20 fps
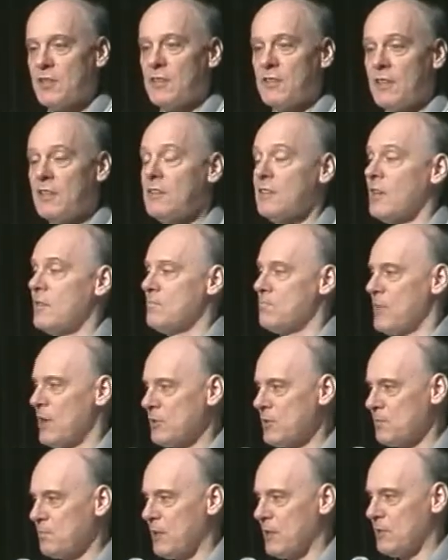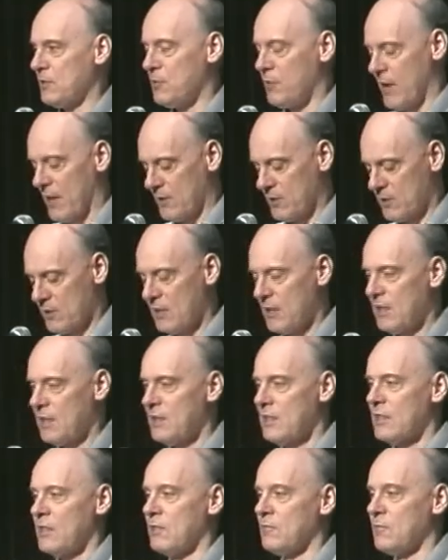I think they must be addressed
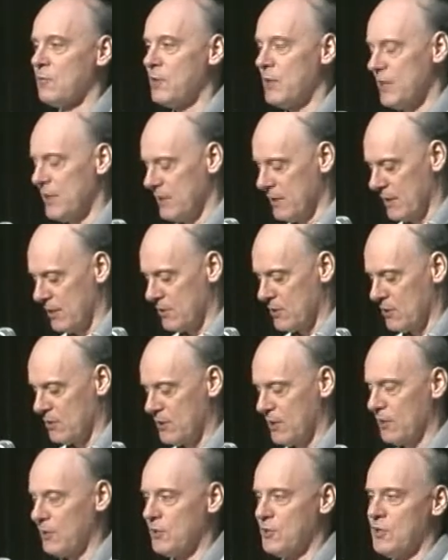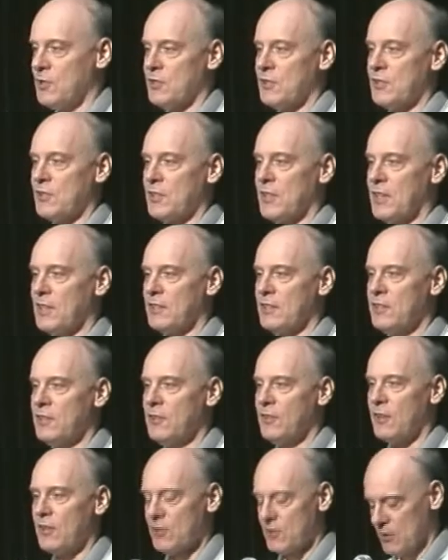if we, as intelligent design
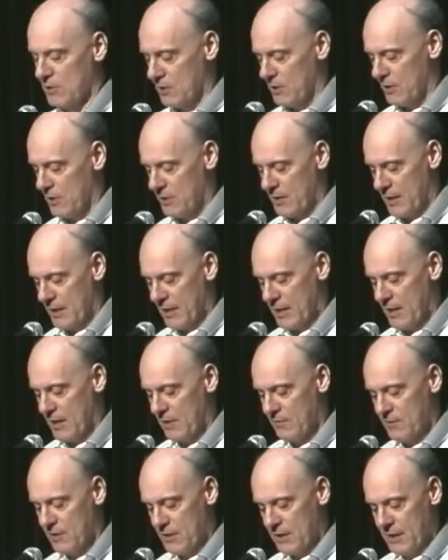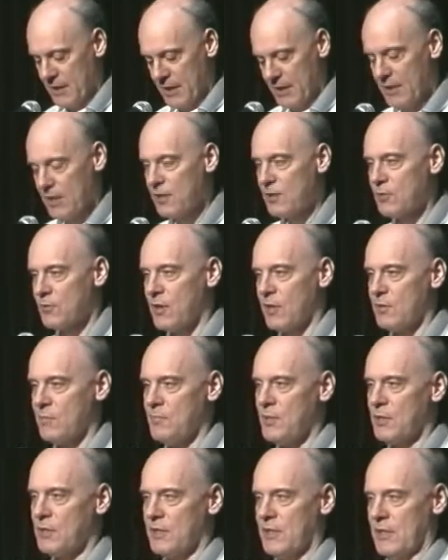theorists, are to have any
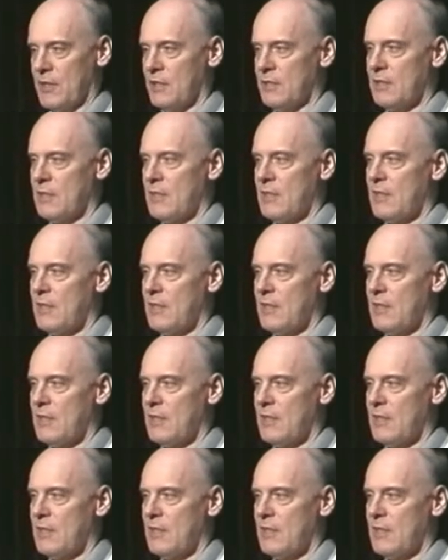credibility.